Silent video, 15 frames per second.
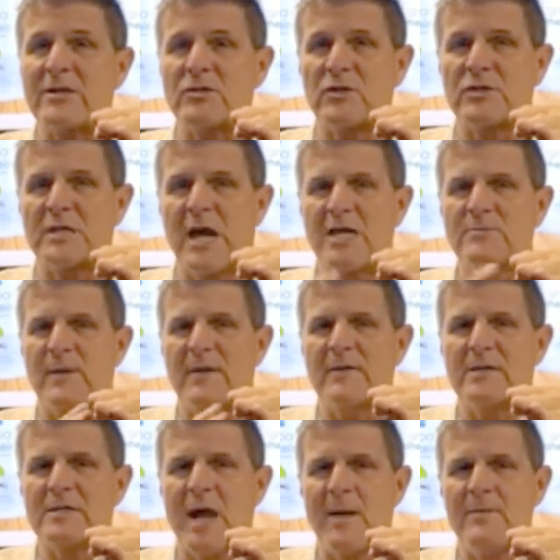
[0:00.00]
exercise, by
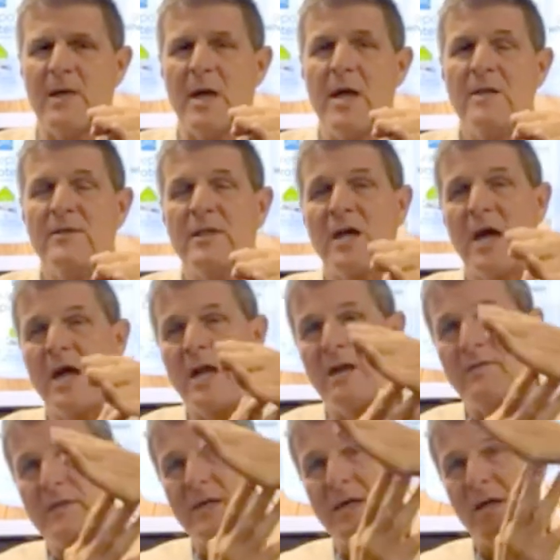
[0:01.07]
the time
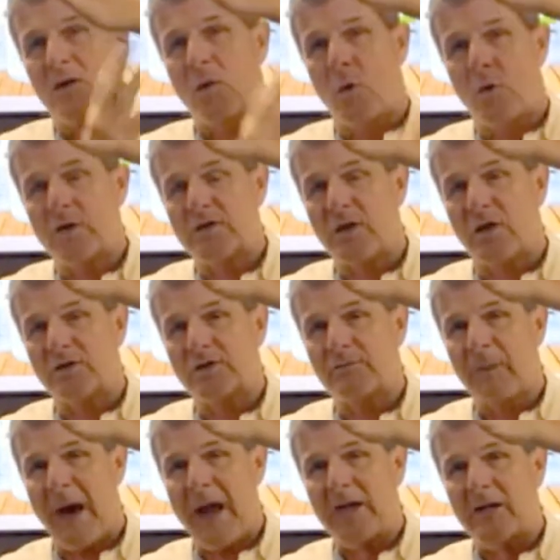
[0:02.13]
the cortisol
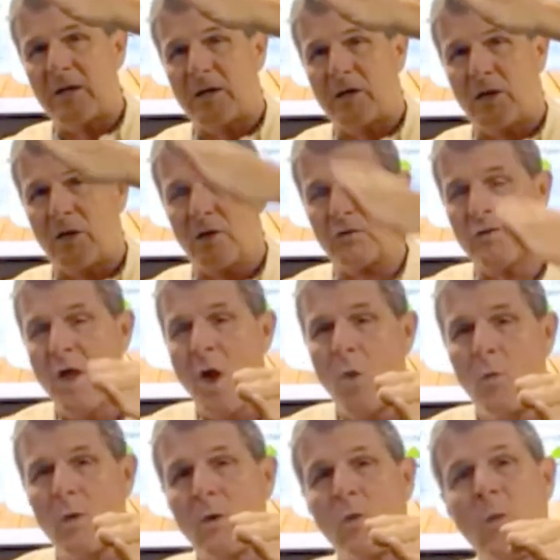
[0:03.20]
spike occurs,
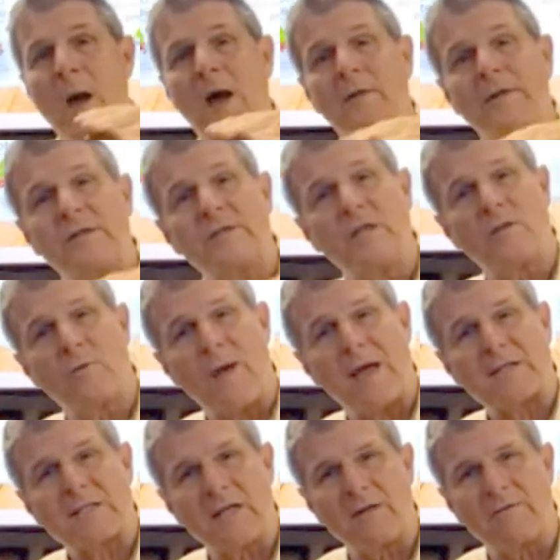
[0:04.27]
we're well into the
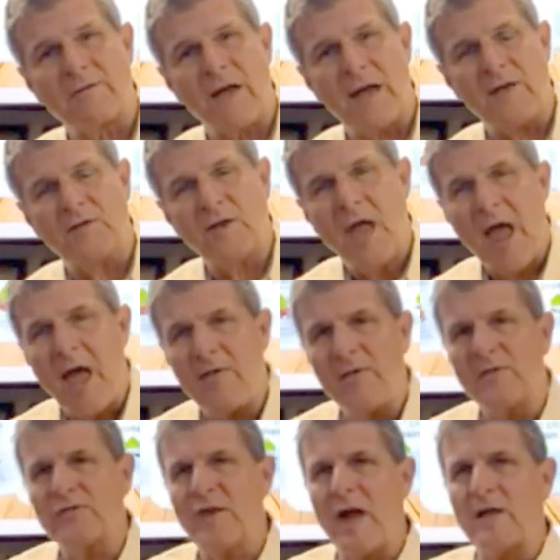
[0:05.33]
resting phase
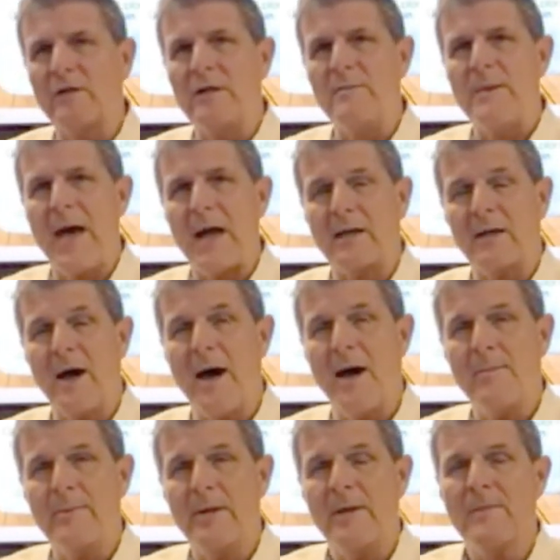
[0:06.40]
and then cycling back
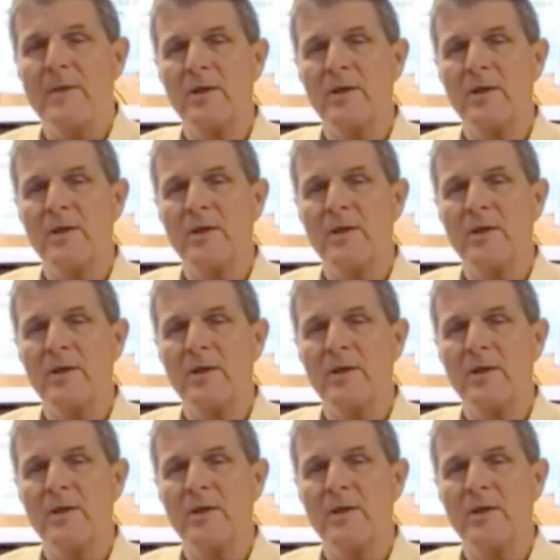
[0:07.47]
up.